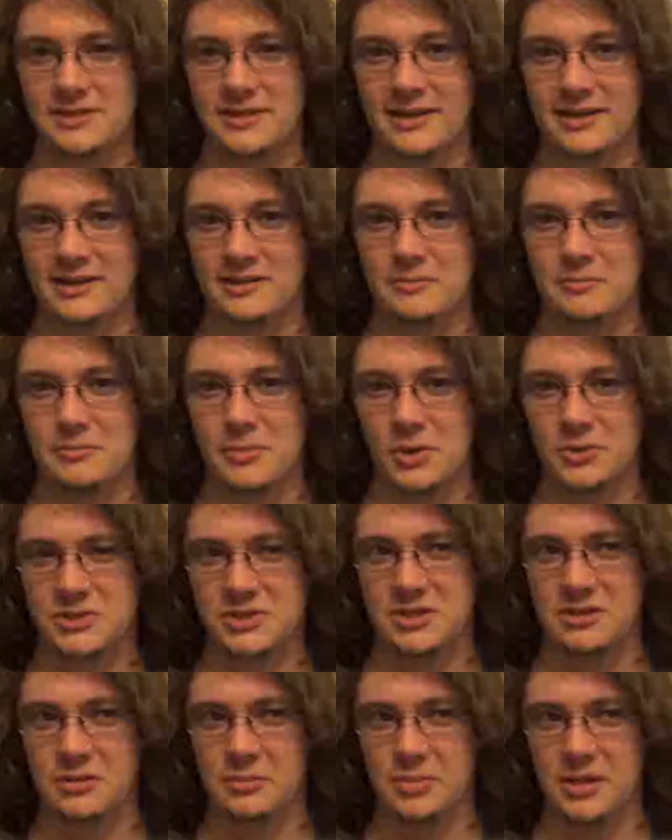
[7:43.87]
Like
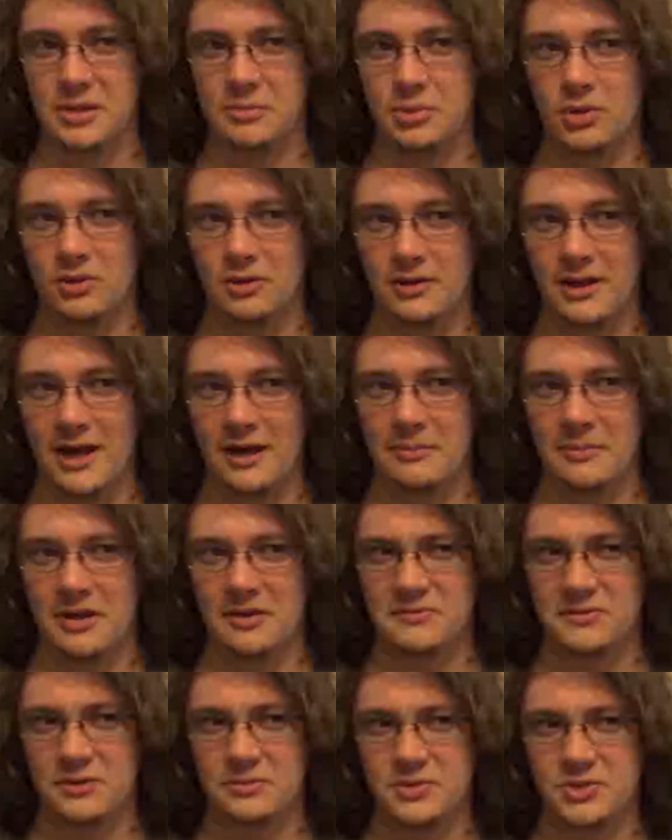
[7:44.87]
most of the people at my
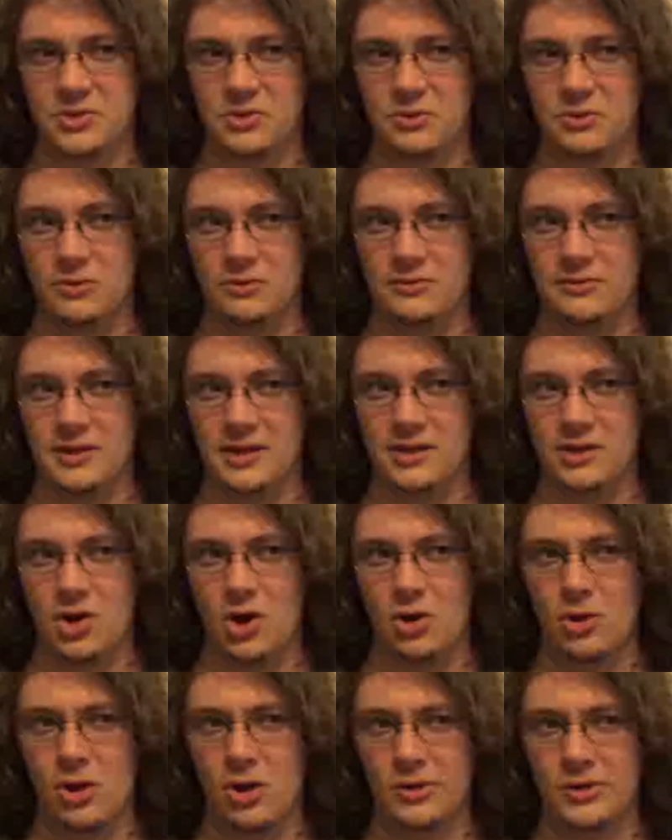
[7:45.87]
film school think
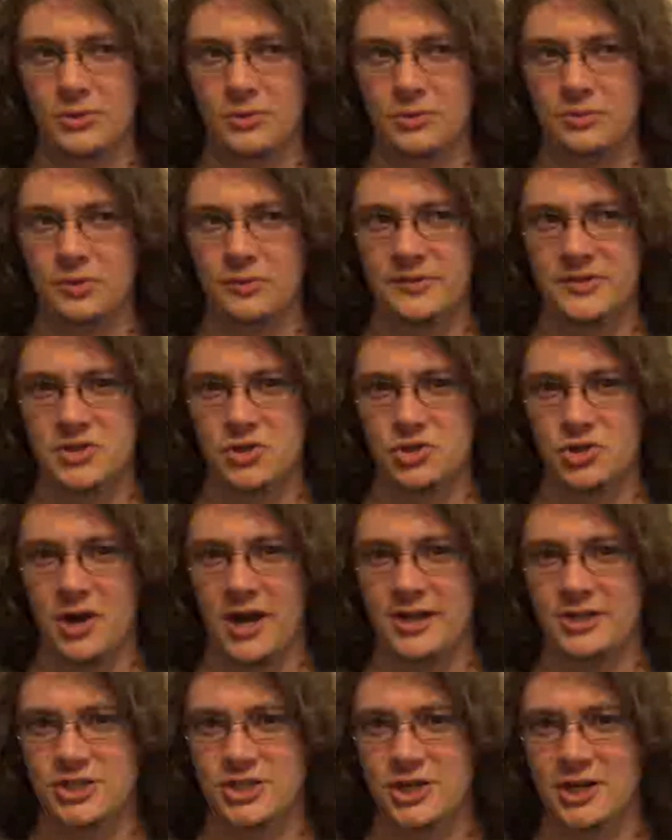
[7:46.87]
all Hollywood movies are
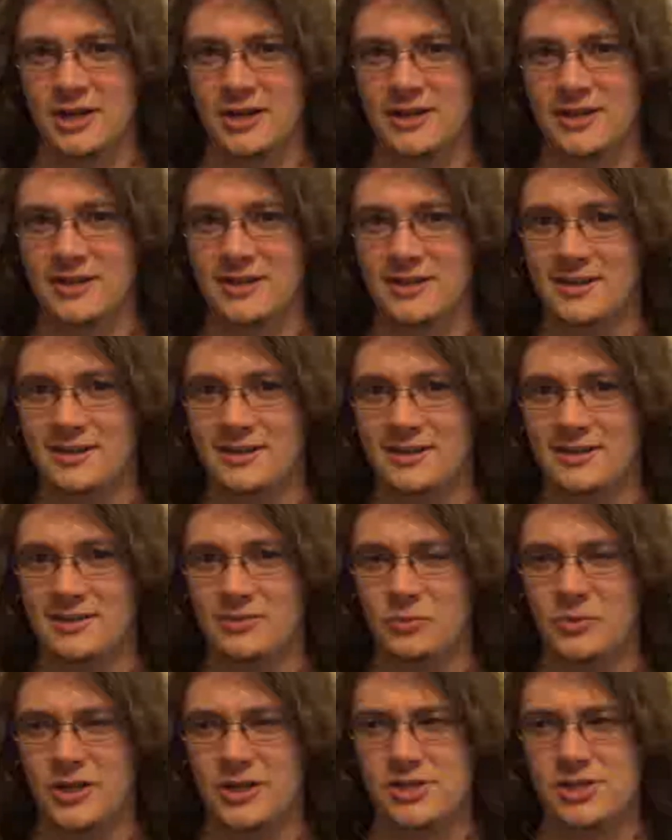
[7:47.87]
trash,
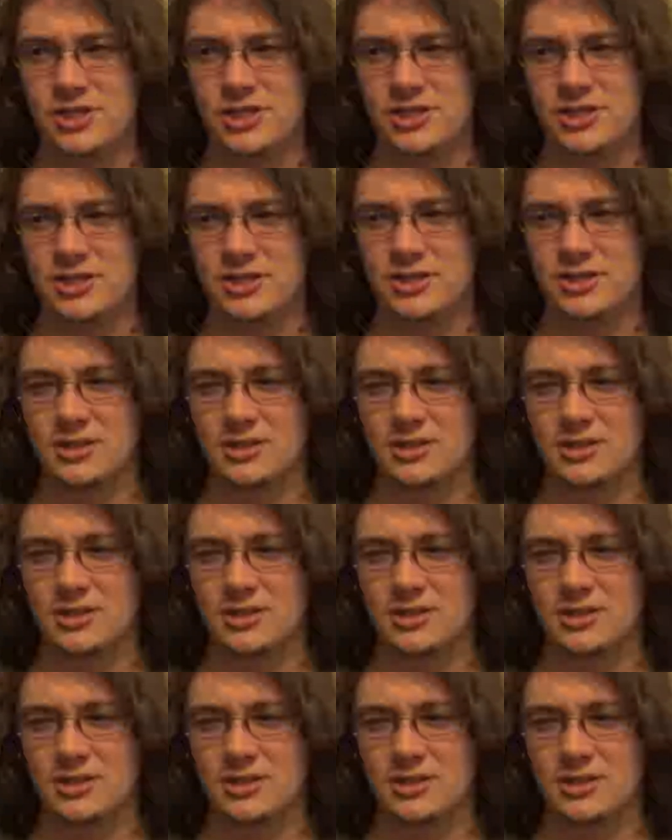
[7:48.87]
which